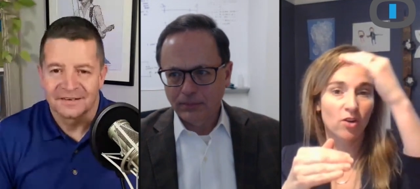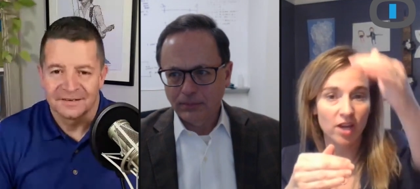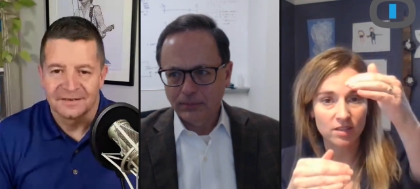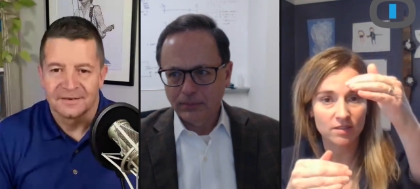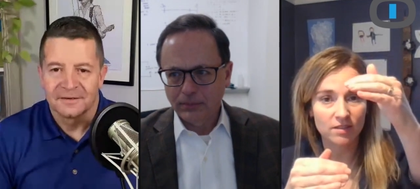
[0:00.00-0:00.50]

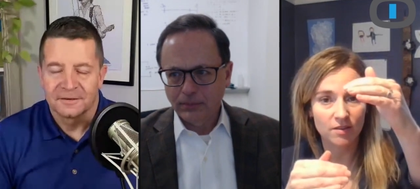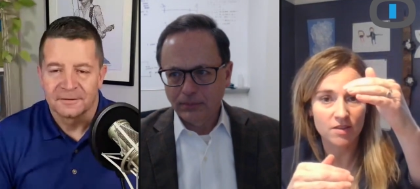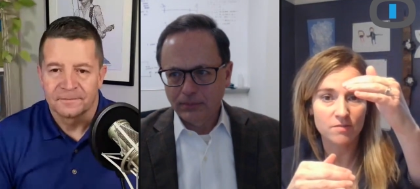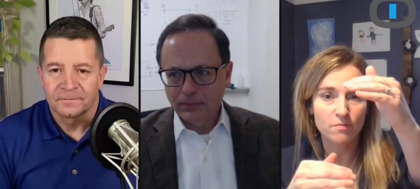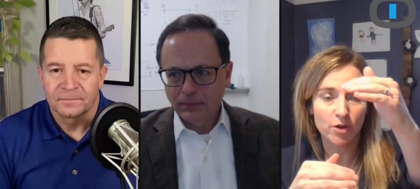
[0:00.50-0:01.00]
Speaker 1: and
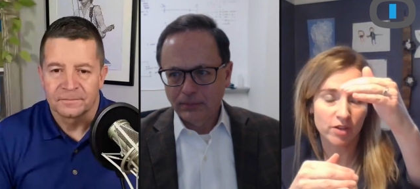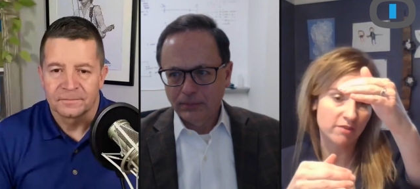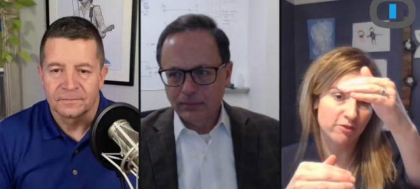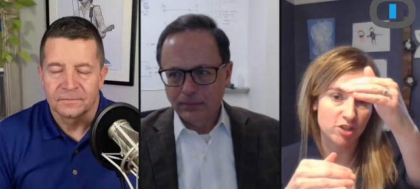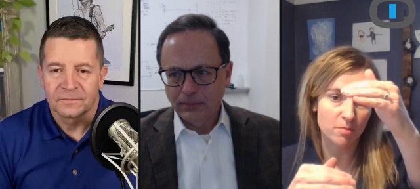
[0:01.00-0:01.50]
building
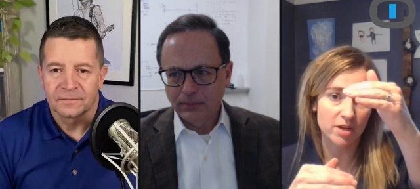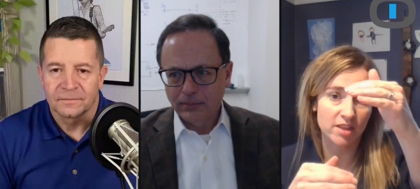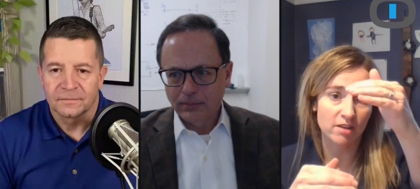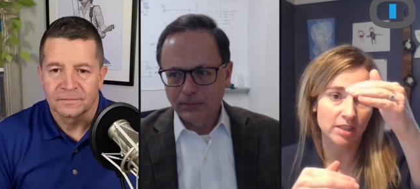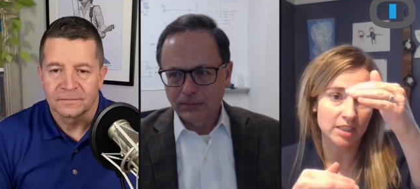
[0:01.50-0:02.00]
for somebody
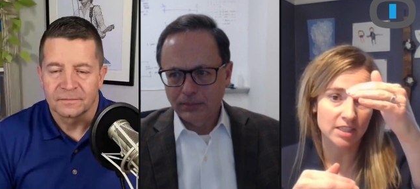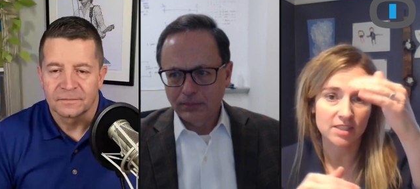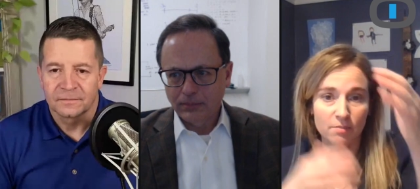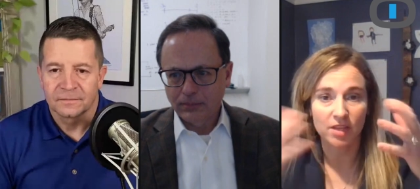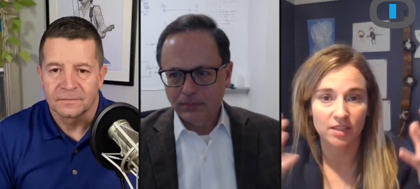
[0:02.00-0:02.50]
that really needs
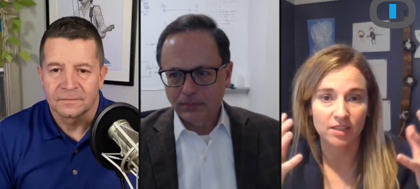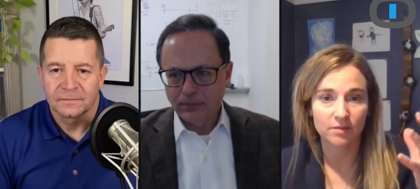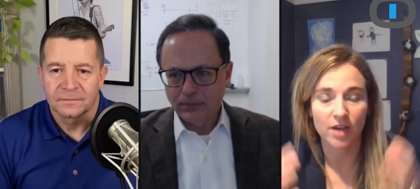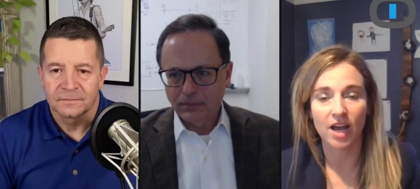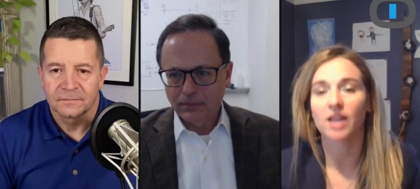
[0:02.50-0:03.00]
something
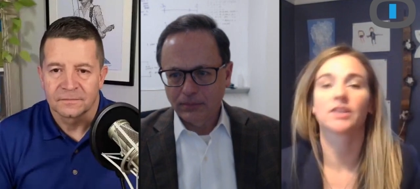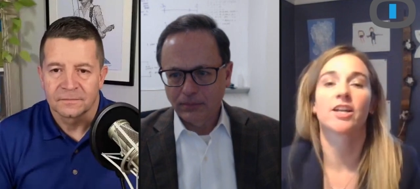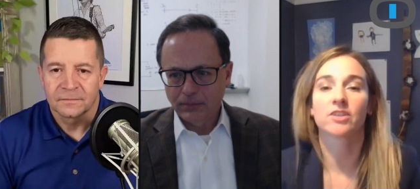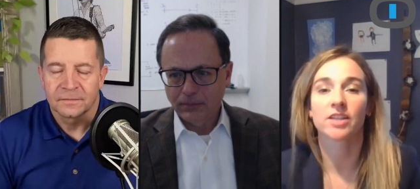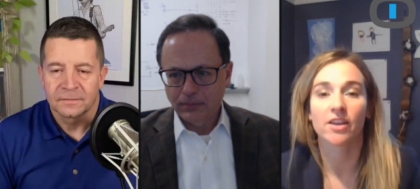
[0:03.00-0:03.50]

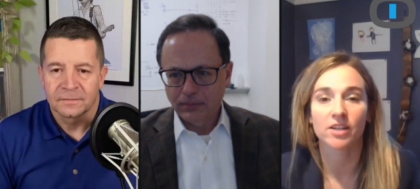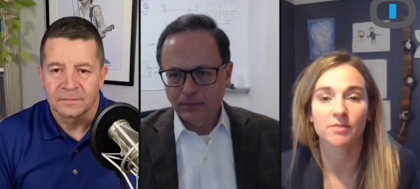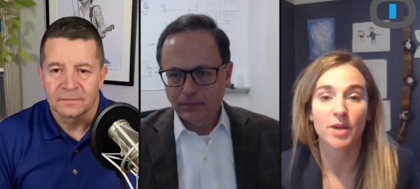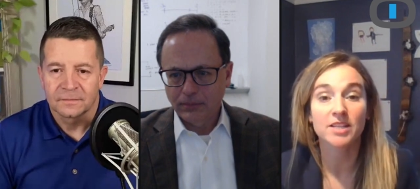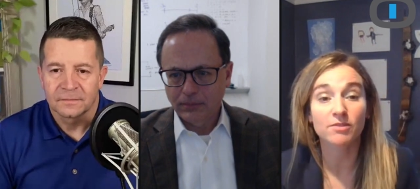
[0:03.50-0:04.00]
layered together
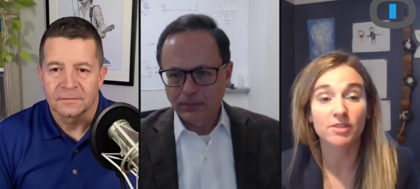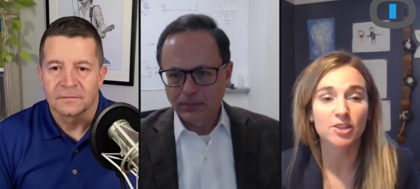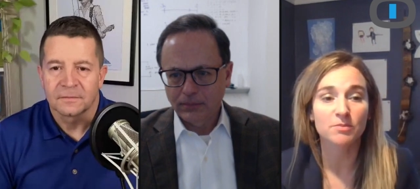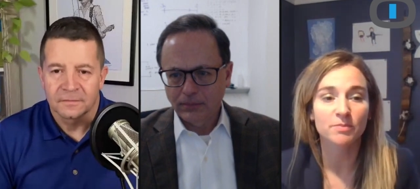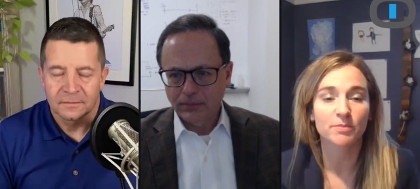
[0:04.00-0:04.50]
makes a really
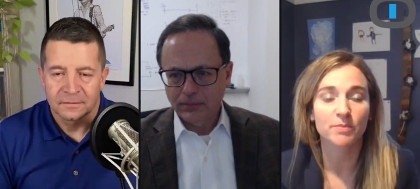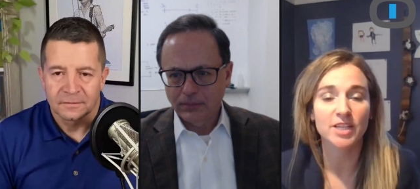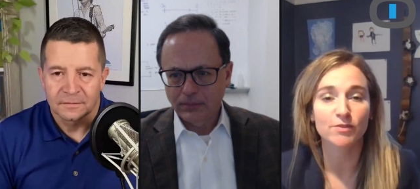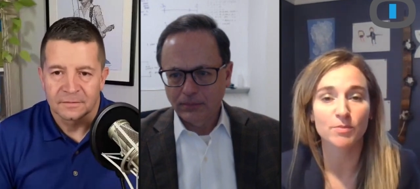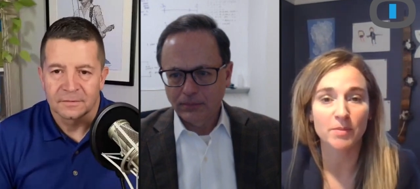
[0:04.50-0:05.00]
good
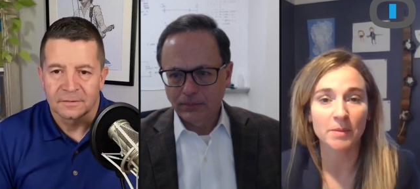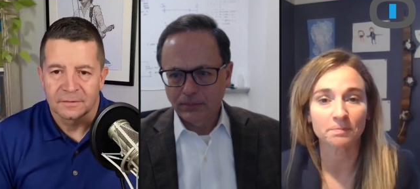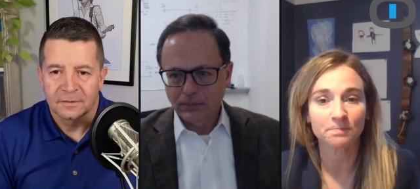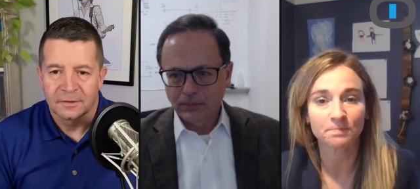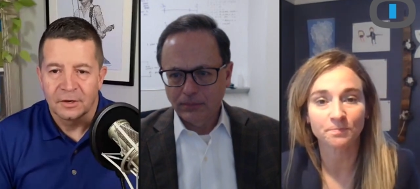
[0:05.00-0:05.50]
place for me to be.
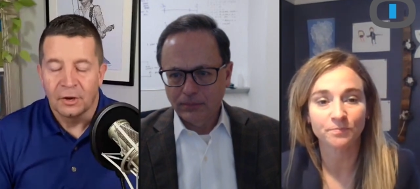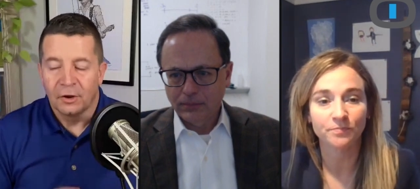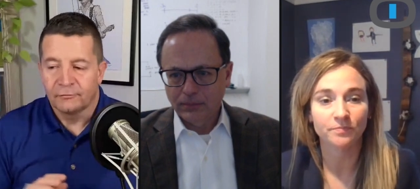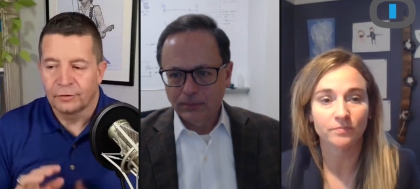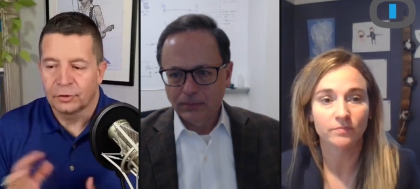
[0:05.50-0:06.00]

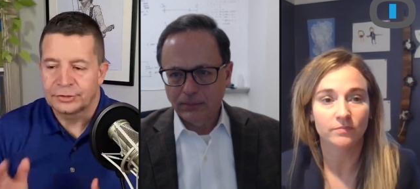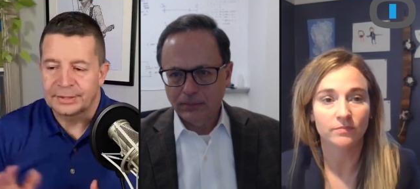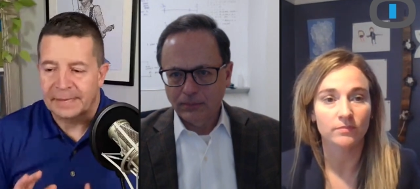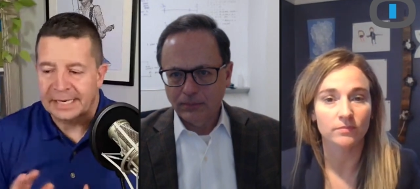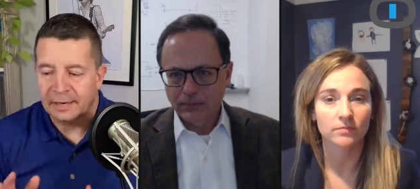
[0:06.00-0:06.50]
Speaker 2: For those
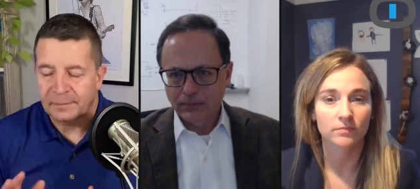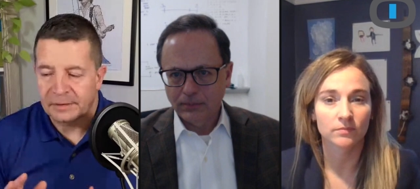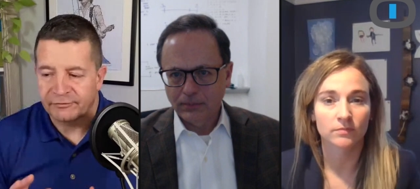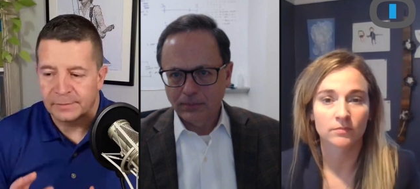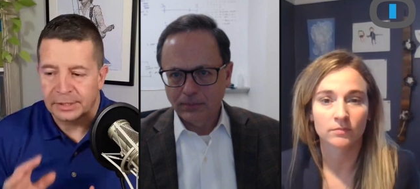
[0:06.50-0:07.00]
that might not be
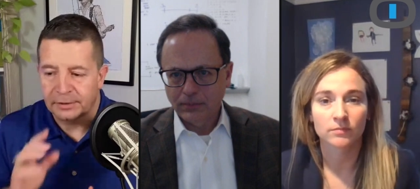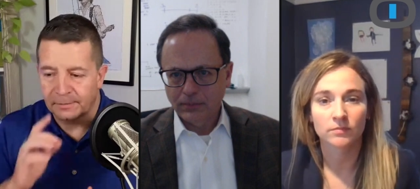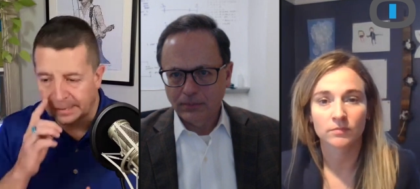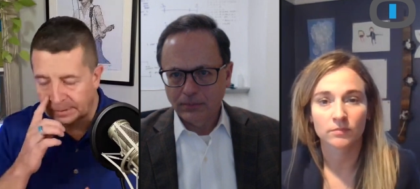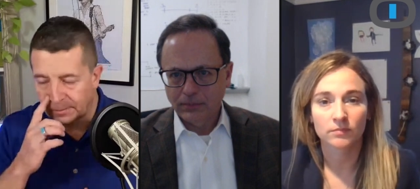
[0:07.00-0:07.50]
familiar,
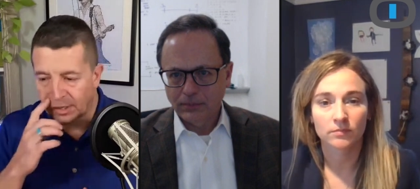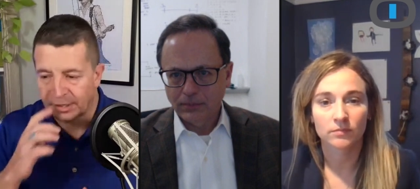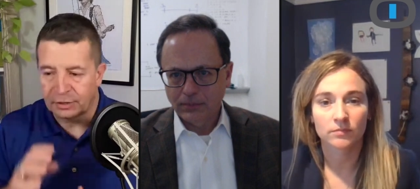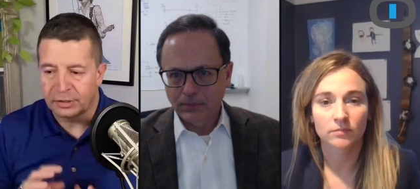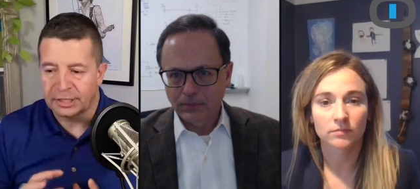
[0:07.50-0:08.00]
maybe
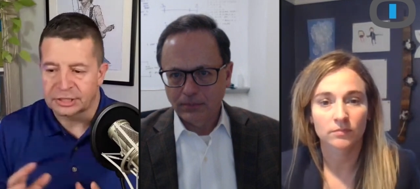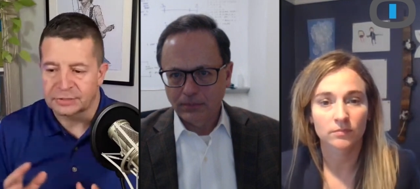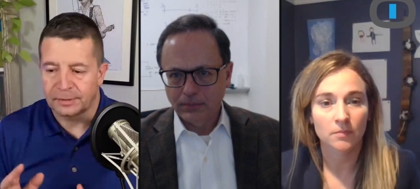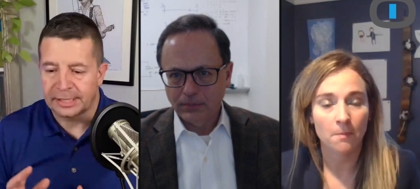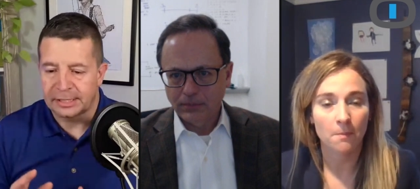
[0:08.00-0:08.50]
Molly, you could
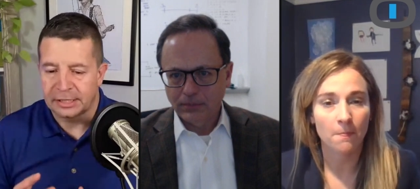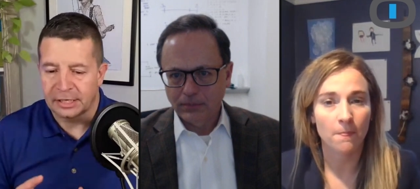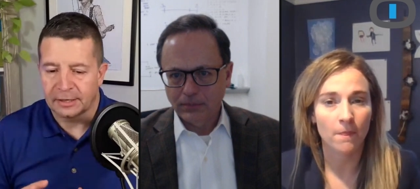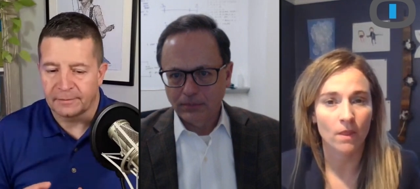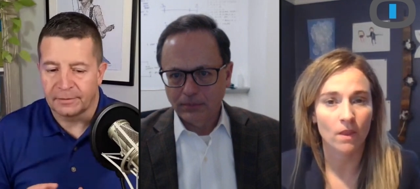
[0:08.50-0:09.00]
explain
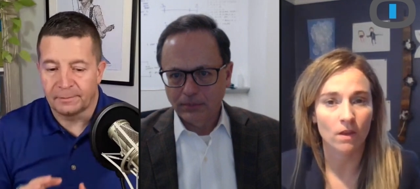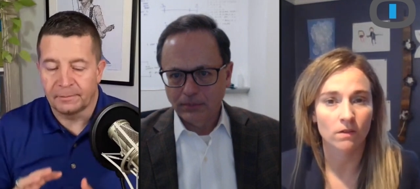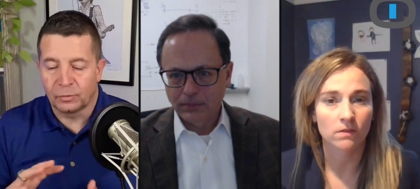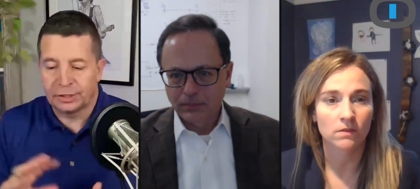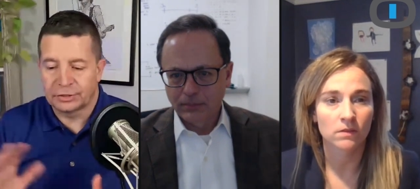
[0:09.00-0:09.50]
uh, the,
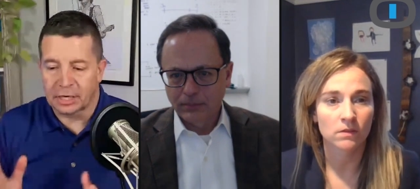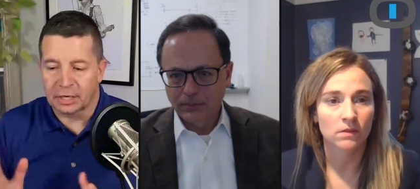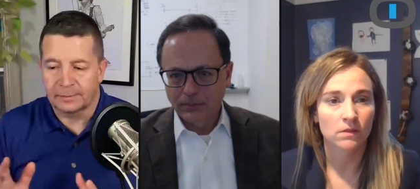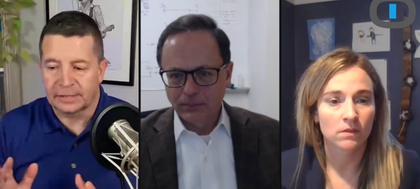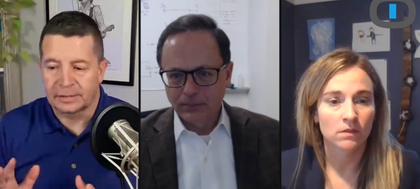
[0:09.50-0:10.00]
when you
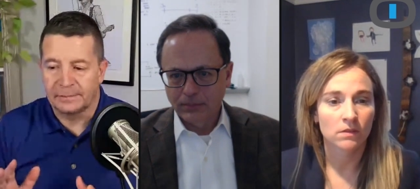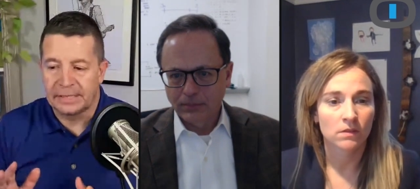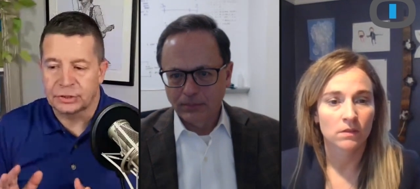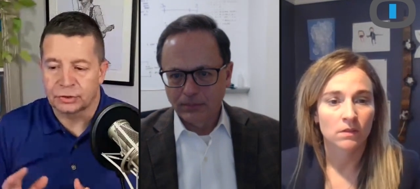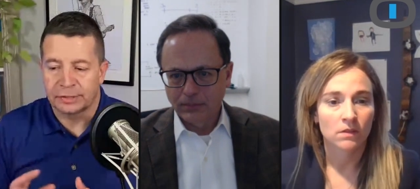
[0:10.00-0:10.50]
talk about the
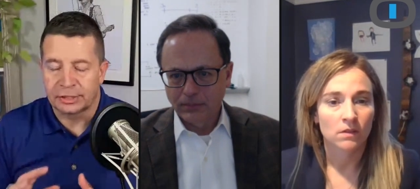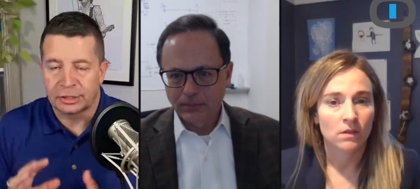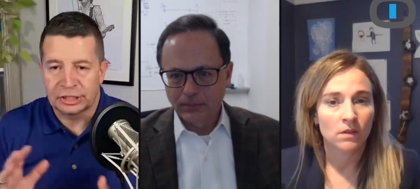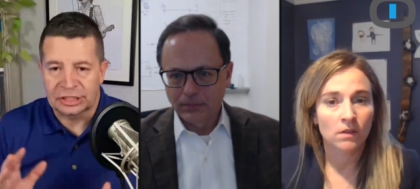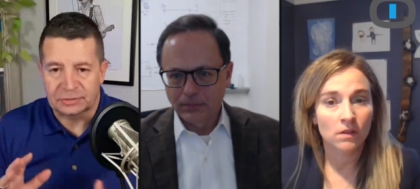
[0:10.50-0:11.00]
ministry,
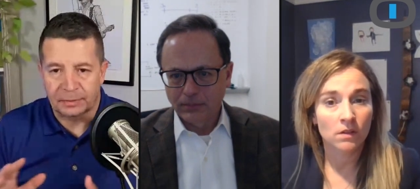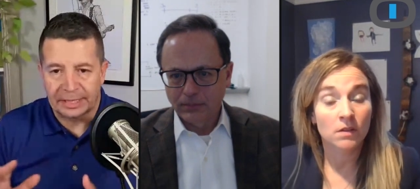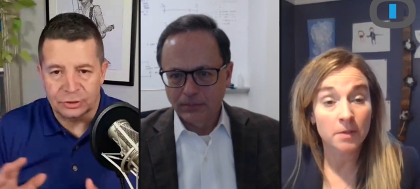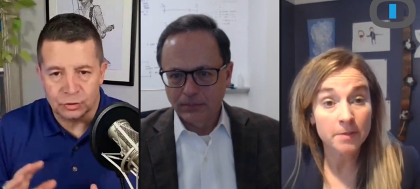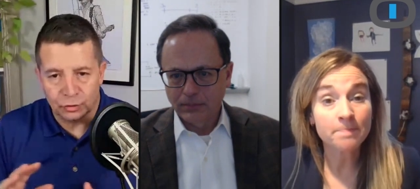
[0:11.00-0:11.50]
could you
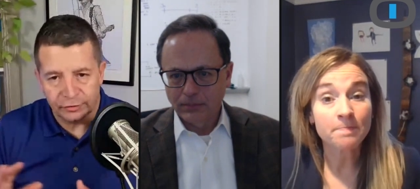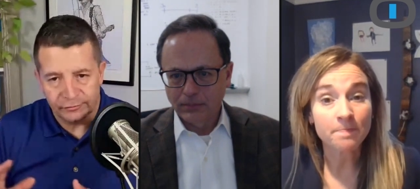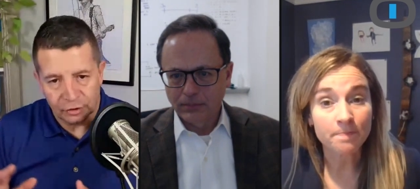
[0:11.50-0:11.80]
explain sort of